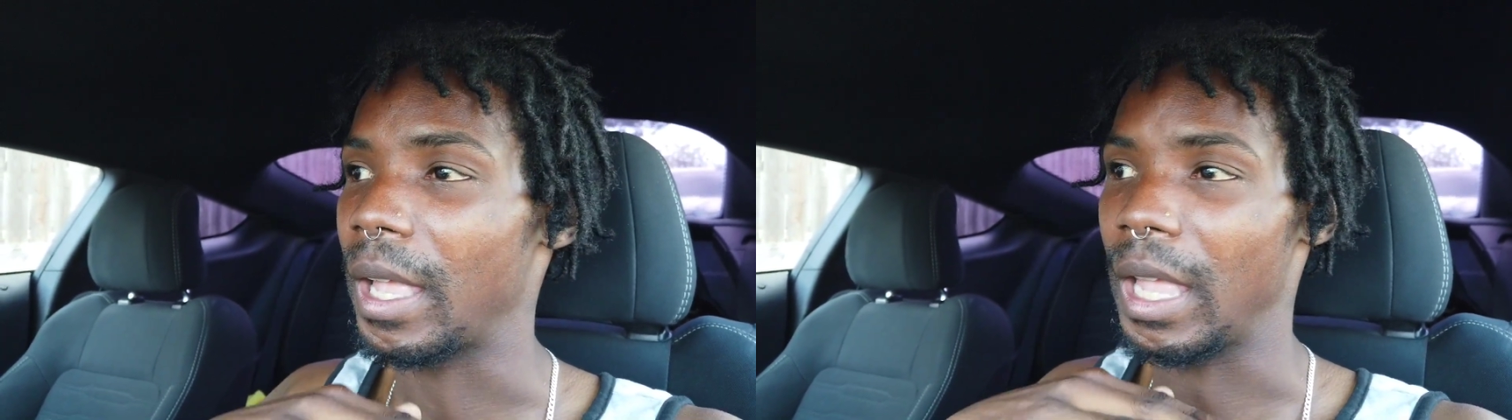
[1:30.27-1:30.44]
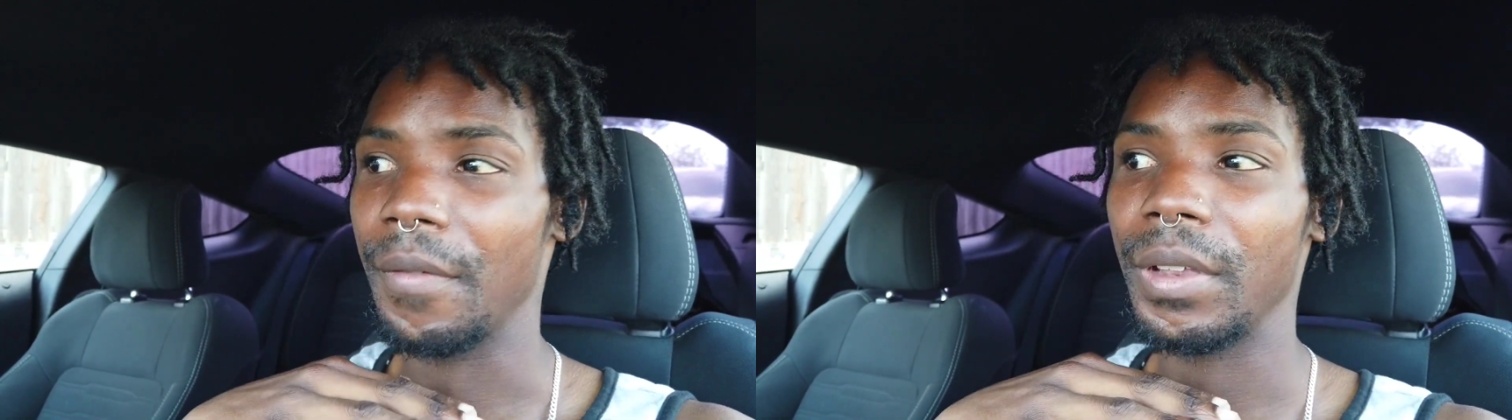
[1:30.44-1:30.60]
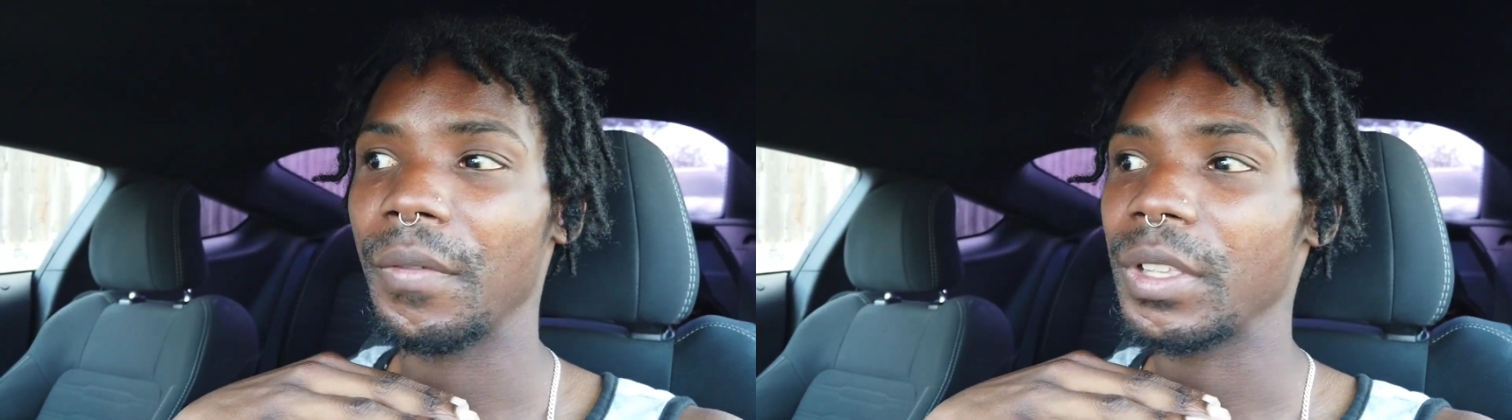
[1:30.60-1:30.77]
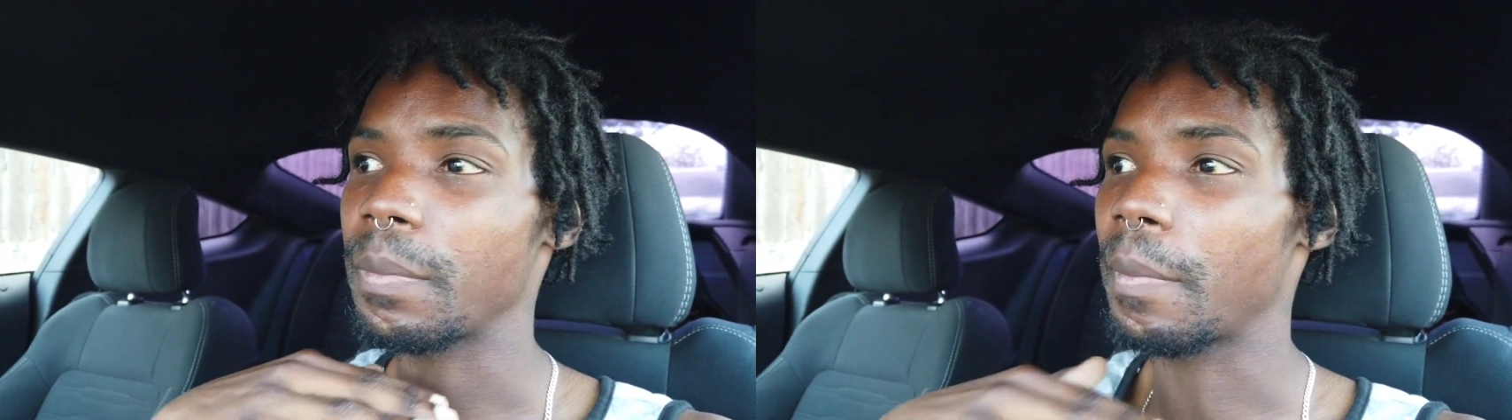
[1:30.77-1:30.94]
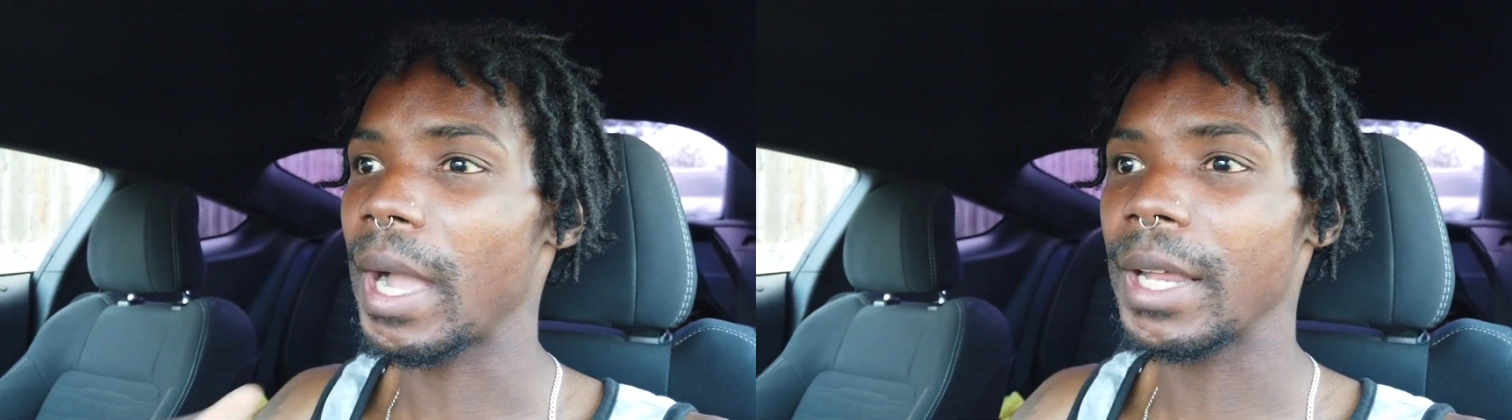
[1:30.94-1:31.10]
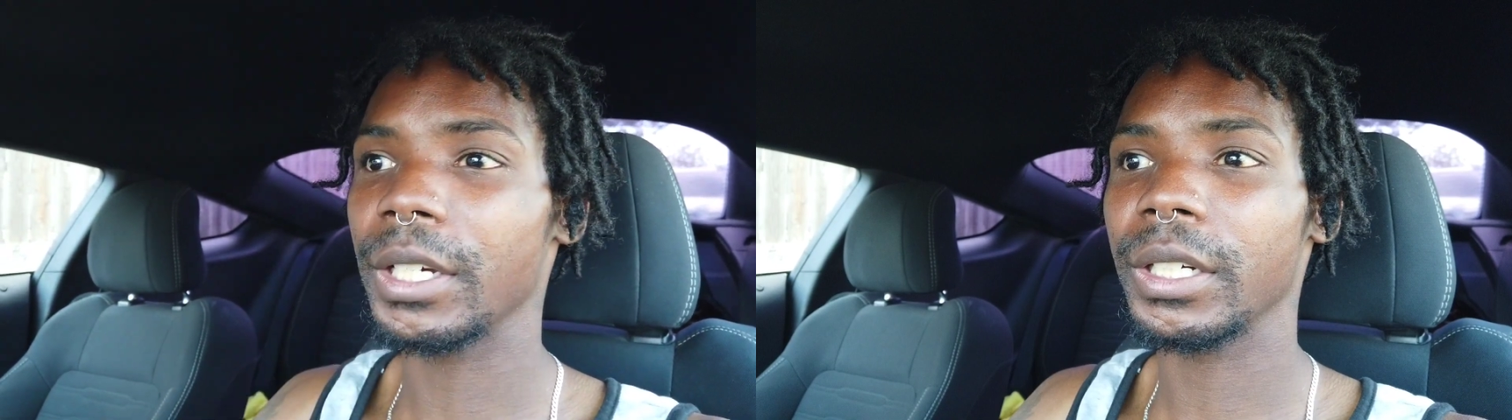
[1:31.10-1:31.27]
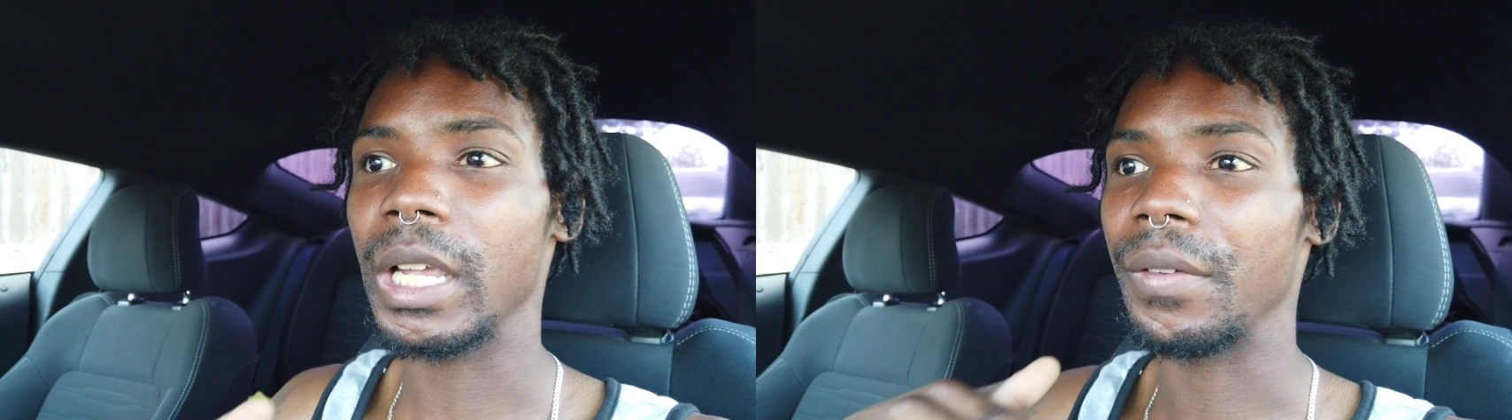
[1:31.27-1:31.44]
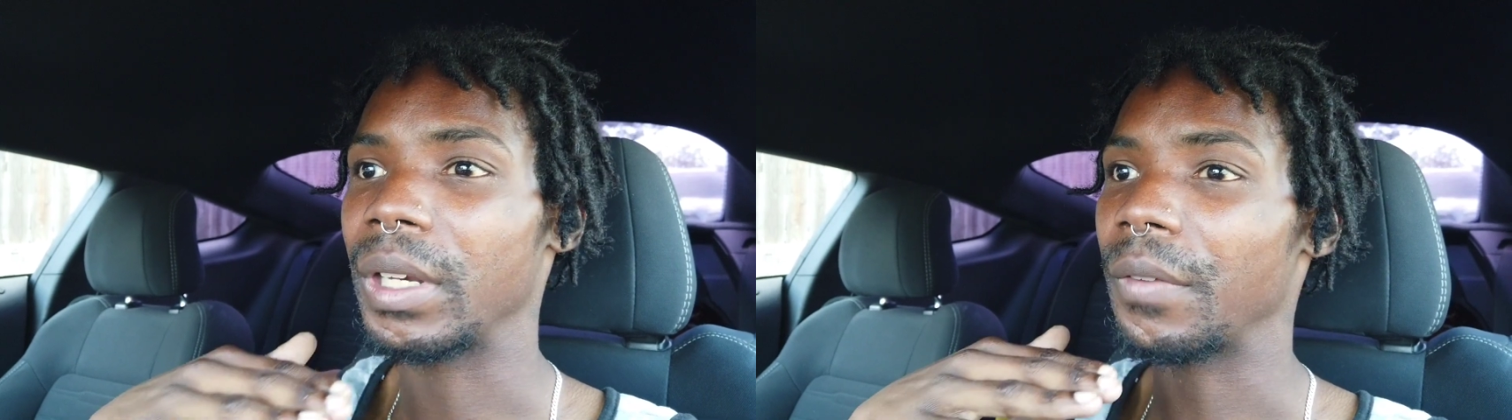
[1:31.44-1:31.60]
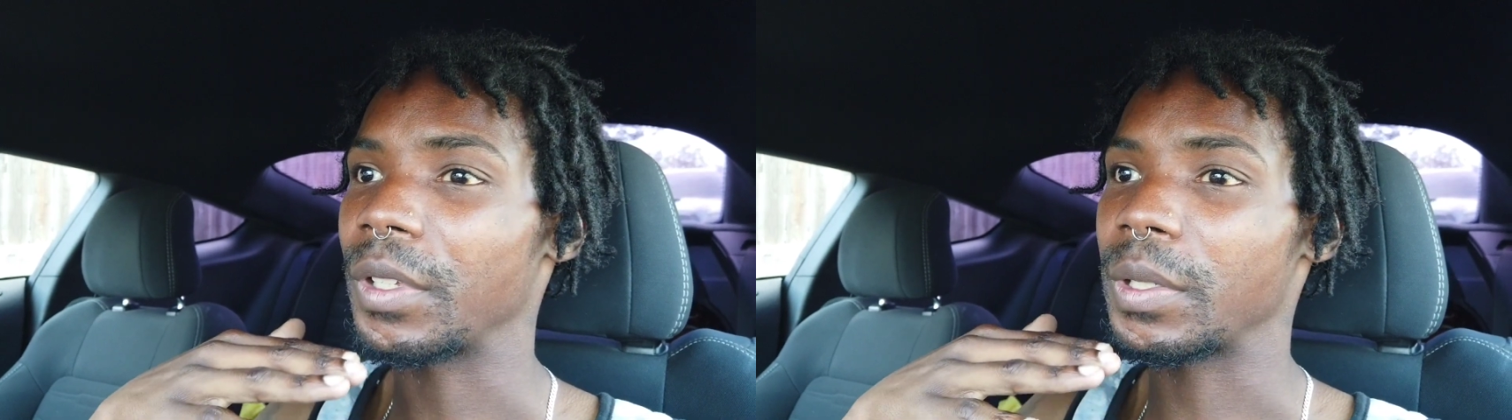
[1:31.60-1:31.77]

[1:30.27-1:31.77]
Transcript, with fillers: even if it's minor, even if